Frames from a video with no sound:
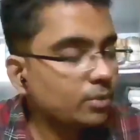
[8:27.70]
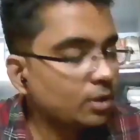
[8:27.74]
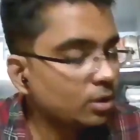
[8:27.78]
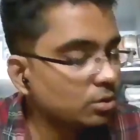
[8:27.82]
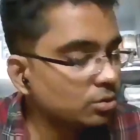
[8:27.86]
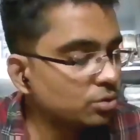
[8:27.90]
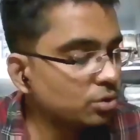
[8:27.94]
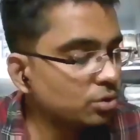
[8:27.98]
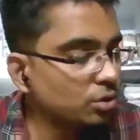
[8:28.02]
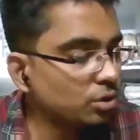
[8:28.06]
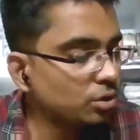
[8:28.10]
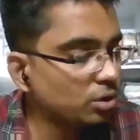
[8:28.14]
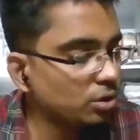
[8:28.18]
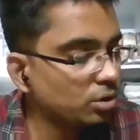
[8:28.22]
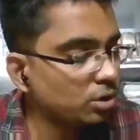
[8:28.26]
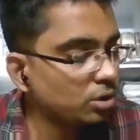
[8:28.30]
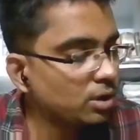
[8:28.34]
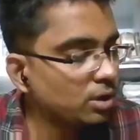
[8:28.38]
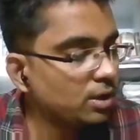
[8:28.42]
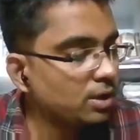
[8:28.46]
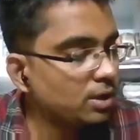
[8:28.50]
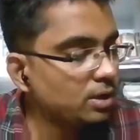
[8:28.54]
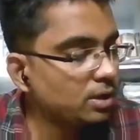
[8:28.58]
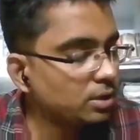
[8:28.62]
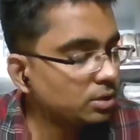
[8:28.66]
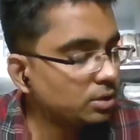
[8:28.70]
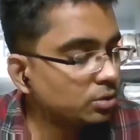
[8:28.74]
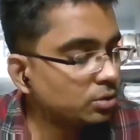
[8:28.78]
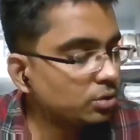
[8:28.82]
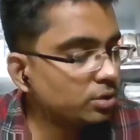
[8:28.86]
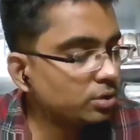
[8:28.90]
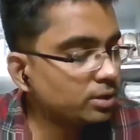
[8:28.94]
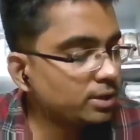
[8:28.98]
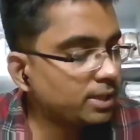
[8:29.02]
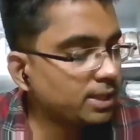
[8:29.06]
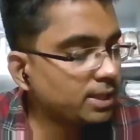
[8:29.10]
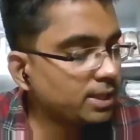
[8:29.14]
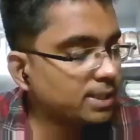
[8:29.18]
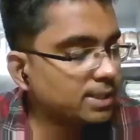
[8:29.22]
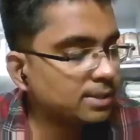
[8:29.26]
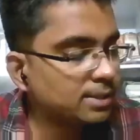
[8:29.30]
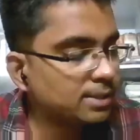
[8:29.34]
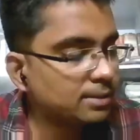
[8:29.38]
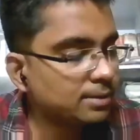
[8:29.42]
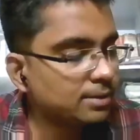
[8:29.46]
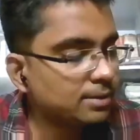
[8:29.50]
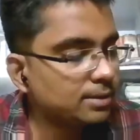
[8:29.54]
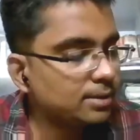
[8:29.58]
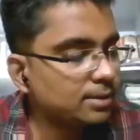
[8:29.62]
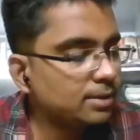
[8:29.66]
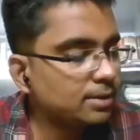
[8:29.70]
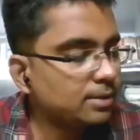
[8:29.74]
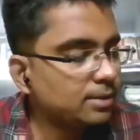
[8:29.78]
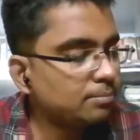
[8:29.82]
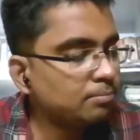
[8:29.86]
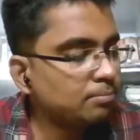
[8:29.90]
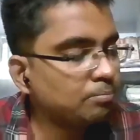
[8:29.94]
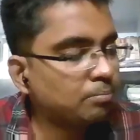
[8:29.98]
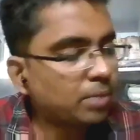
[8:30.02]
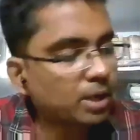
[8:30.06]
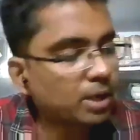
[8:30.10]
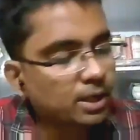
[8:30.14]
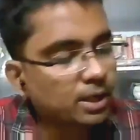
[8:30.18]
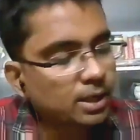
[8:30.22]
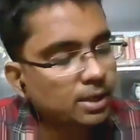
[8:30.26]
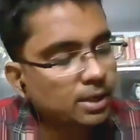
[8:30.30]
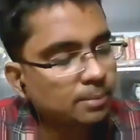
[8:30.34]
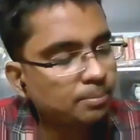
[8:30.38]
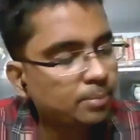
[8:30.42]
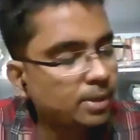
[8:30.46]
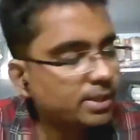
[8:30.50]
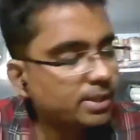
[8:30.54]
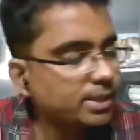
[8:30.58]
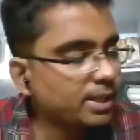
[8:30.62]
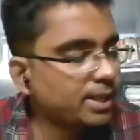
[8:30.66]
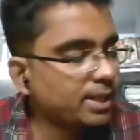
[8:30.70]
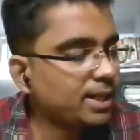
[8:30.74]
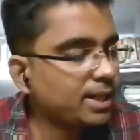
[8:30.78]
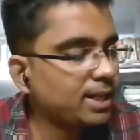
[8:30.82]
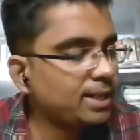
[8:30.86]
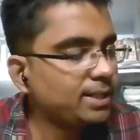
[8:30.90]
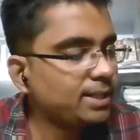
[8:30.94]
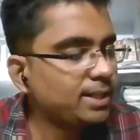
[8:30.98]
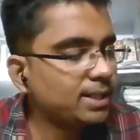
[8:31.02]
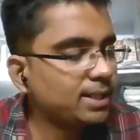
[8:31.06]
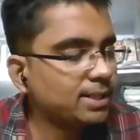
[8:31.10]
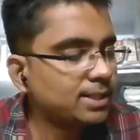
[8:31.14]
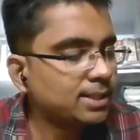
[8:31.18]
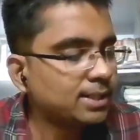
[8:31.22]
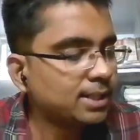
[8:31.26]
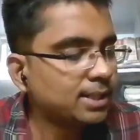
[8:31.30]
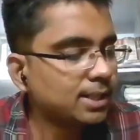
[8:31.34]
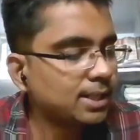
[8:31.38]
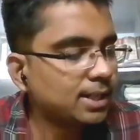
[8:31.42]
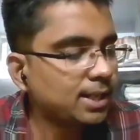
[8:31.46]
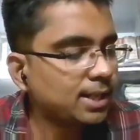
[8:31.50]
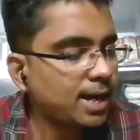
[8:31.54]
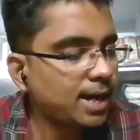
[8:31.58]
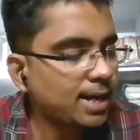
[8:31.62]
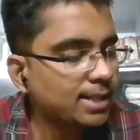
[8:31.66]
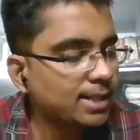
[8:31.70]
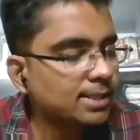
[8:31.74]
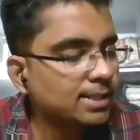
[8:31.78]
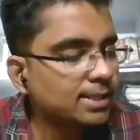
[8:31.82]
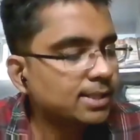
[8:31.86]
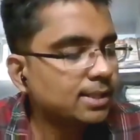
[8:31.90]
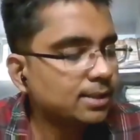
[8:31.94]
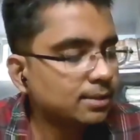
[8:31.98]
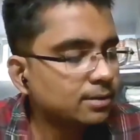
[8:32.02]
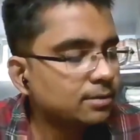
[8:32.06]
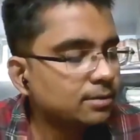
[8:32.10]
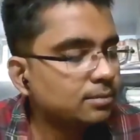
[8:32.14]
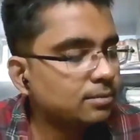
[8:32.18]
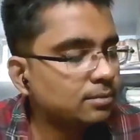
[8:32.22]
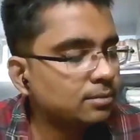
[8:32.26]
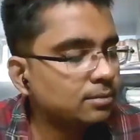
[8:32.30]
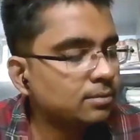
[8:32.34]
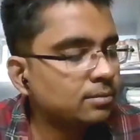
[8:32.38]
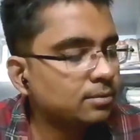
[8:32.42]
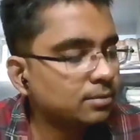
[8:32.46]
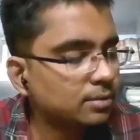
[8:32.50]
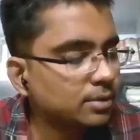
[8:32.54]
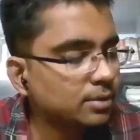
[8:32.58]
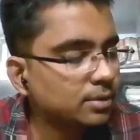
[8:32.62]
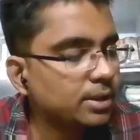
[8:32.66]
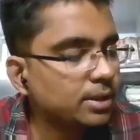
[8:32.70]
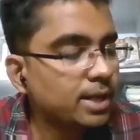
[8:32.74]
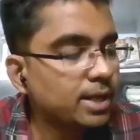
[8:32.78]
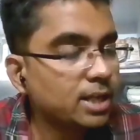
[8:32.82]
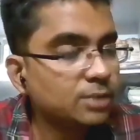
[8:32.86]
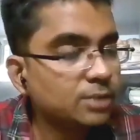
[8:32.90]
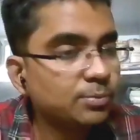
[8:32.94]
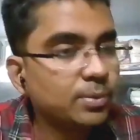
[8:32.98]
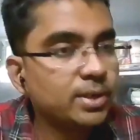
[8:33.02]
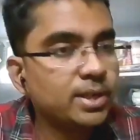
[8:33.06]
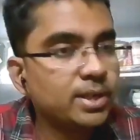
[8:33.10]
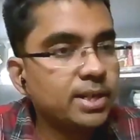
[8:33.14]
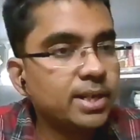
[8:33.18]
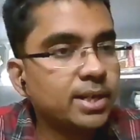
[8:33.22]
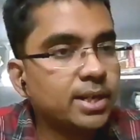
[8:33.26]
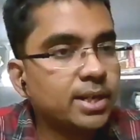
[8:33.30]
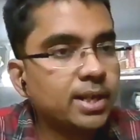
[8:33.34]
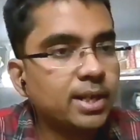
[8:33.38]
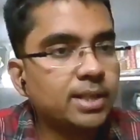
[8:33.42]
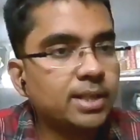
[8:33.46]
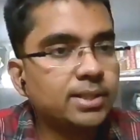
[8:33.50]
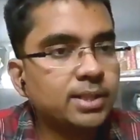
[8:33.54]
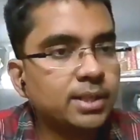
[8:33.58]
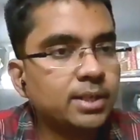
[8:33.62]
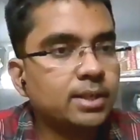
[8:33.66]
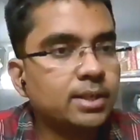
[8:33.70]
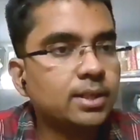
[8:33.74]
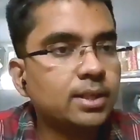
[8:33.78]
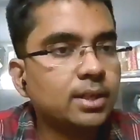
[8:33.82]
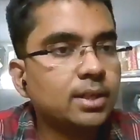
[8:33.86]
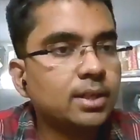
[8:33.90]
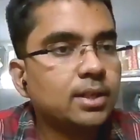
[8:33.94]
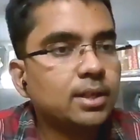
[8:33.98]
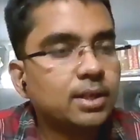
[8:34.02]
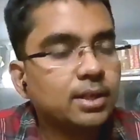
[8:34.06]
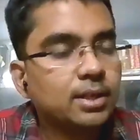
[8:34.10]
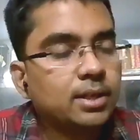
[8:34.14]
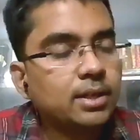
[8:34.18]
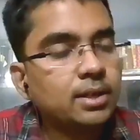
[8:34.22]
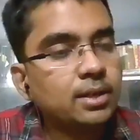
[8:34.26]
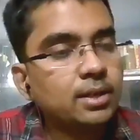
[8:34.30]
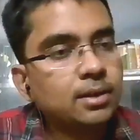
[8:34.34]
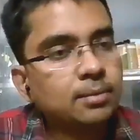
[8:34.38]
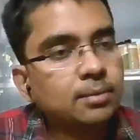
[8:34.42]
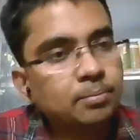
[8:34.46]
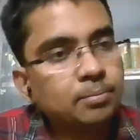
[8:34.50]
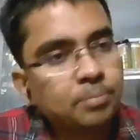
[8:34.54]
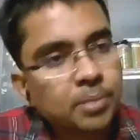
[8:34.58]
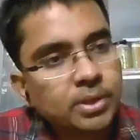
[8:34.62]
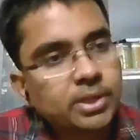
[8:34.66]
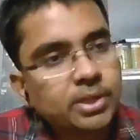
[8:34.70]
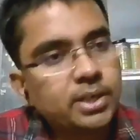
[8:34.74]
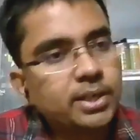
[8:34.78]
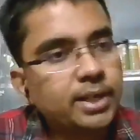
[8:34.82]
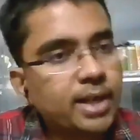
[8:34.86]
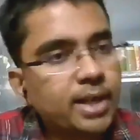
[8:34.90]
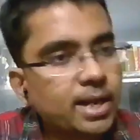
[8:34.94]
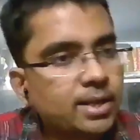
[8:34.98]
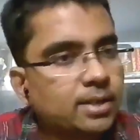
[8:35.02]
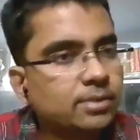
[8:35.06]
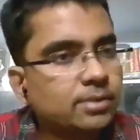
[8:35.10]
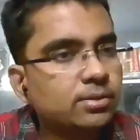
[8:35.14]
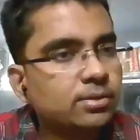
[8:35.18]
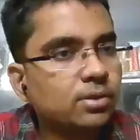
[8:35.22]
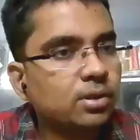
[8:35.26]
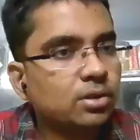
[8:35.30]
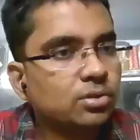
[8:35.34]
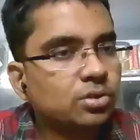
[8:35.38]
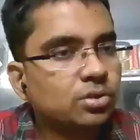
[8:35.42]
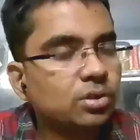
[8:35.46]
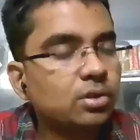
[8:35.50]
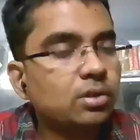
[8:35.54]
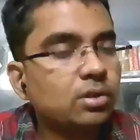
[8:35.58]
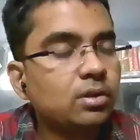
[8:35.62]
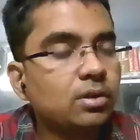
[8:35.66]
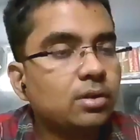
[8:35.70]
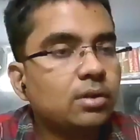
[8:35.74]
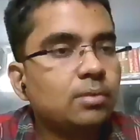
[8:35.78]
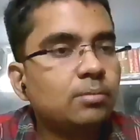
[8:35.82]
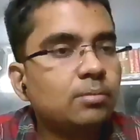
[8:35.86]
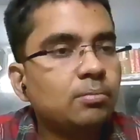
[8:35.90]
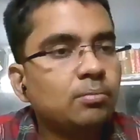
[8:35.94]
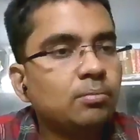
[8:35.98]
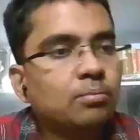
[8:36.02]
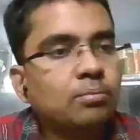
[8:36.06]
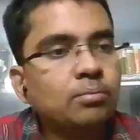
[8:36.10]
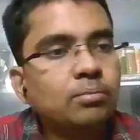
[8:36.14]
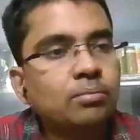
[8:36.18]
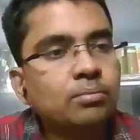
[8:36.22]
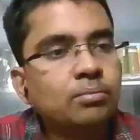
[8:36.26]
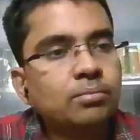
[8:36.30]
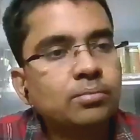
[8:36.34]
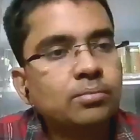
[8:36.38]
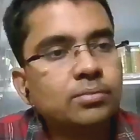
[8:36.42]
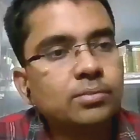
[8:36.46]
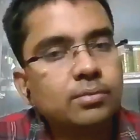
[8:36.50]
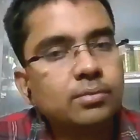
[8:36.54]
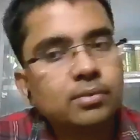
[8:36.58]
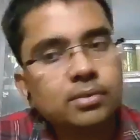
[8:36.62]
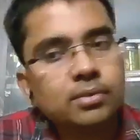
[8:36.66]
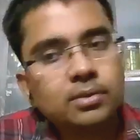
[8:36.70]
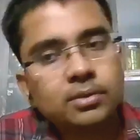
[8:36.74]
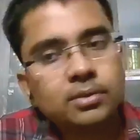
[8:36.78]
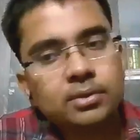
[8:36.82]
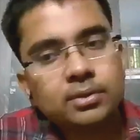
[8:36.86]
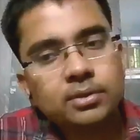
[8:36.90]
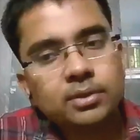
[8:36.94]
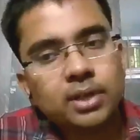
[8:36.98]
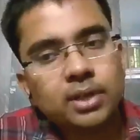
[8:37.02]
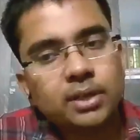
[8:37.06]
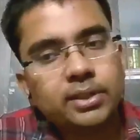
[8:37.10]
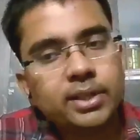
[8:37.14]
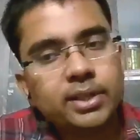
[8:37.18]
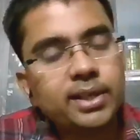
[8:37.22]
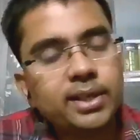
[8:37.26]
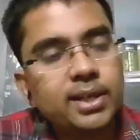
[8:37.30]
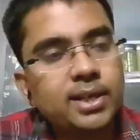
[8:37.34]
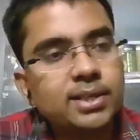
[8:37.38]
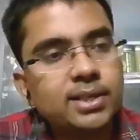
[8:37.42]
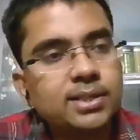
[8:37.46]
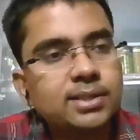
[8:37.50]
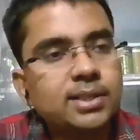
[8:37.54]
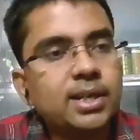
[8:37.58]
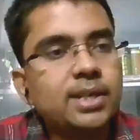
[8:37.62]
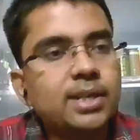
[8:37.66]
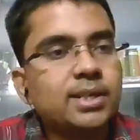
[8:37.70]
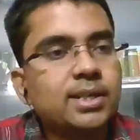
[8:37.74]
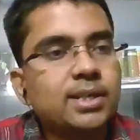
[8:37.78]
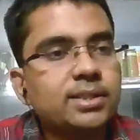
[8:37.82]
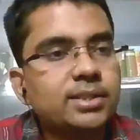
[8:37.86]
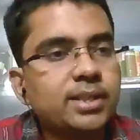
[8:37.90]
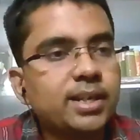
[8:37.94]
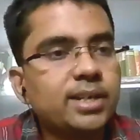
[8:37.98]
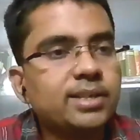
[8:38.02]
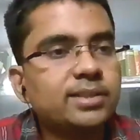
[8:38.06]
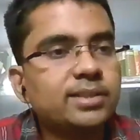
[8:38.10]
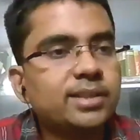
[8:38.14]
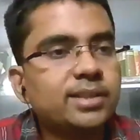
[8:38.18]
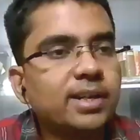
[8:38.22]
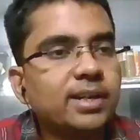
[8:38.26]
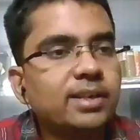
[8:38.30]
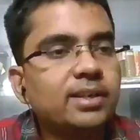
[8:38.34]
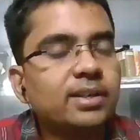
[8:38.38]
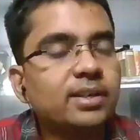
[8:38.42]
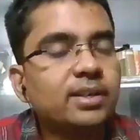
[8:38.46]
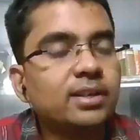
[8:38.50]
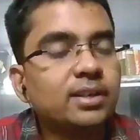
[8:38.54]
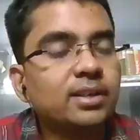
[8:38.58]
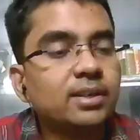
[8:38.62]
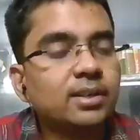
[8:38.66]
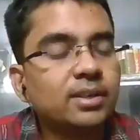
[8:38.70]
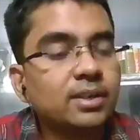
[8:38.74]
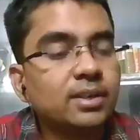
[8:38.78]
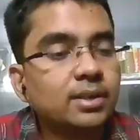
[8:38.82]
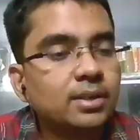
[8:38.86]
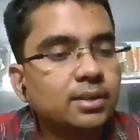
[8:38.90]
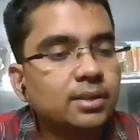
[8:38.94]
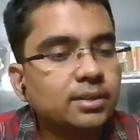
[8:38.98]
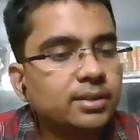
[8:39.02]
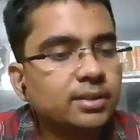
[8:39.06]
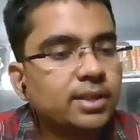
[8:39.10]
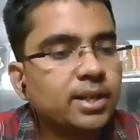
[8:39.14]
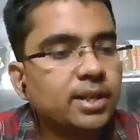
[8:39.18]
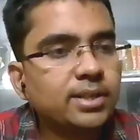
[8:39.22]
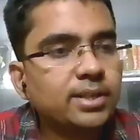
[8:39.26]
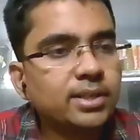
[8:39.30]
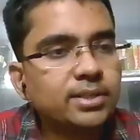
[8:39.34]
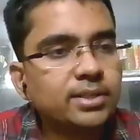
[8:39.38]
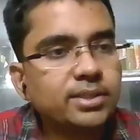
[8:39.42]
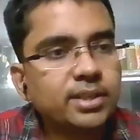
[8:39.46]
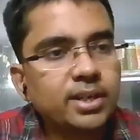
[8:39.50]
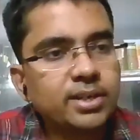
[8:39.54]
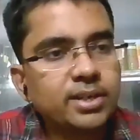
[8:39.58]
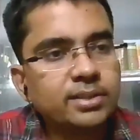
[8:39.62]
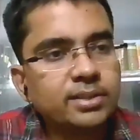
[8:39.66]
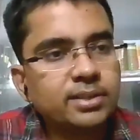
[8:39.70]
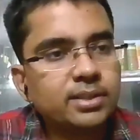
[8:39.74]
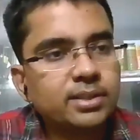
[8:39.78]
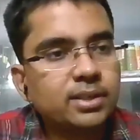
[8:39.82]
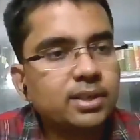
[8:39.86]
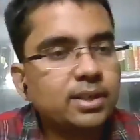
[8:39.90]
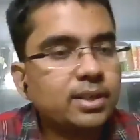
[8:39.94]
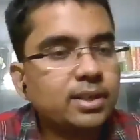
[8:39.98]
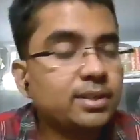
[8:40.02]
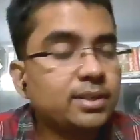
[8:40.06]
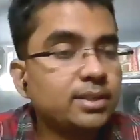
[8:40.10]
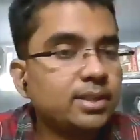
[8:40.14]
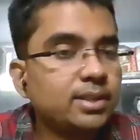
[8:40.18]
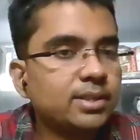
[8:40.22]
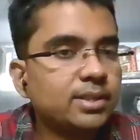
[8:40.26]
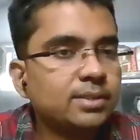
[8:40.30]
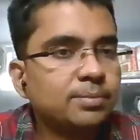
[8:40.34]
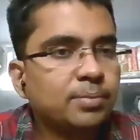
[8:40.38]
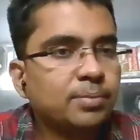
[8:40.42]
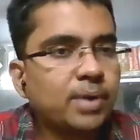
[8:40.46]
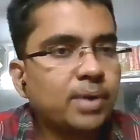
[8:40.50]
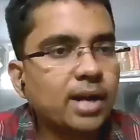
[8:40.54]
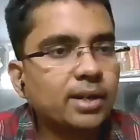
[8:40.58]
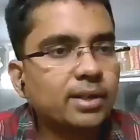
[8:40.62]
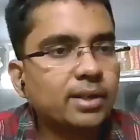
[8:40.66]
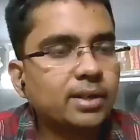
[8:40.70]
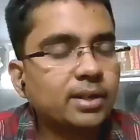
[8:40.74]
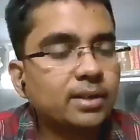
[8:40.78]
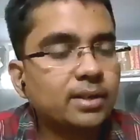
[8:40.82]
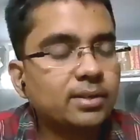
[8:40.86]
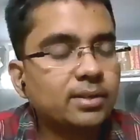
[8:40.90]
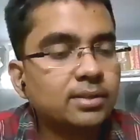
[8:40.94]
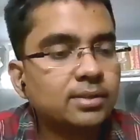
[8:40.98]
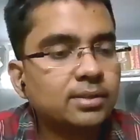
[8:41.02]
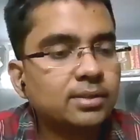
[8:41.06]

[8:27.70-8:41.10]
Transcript: So this, but presently this it has been increased in present cases also. The thing is, there is a change in this practice.